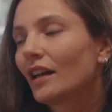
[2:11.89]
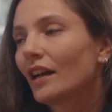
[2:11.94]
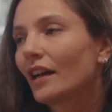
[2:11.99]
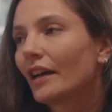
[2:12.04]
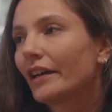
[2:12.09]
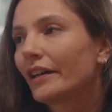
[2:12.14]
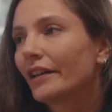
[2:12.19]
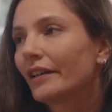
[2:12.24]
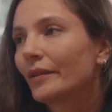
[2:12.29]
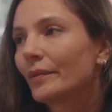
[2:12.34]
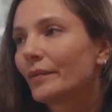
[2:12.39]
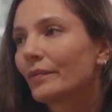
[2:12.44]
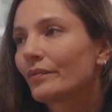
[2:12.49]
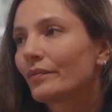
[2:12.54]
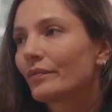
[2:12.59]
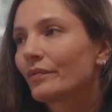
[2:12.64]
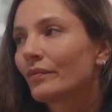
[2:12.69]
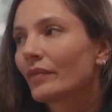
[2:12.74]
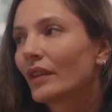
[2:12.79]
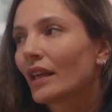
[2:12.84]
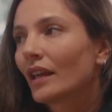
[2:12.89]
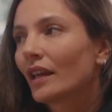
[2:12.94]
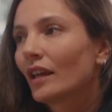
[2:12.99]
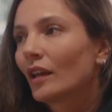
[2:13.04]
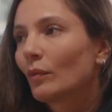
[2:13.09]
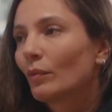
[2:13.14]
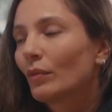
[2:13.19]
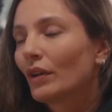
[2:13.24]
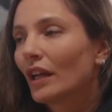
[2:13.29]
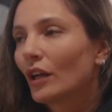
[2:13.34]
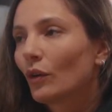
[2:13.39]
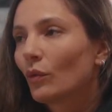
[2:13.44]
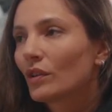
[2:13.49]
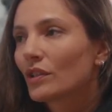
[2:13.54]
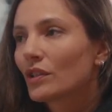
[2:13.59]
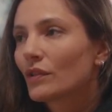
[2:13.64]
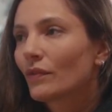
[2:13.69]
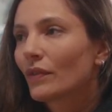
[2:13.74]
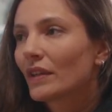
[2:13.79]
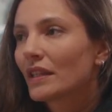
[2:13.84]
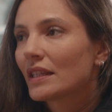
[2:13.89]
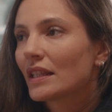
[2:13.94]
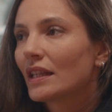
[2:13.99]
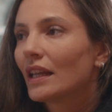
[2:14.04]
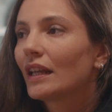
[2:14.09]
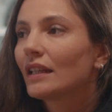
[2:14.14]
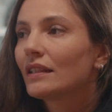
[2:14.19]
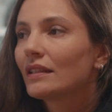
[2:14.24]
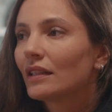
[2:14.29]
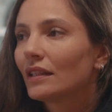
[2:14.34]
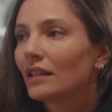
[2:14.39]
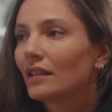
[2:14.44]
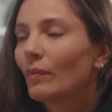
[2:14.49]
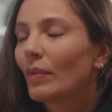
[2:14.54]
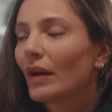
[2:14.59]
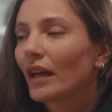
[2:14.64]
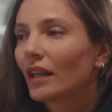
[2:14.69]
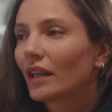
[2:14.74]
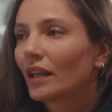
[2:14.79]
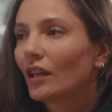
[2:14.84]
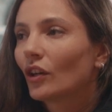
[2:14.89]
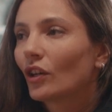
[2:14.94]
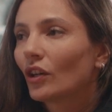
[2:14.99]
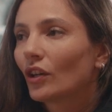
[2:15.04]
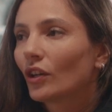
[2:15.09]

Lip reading: But I was fascinated by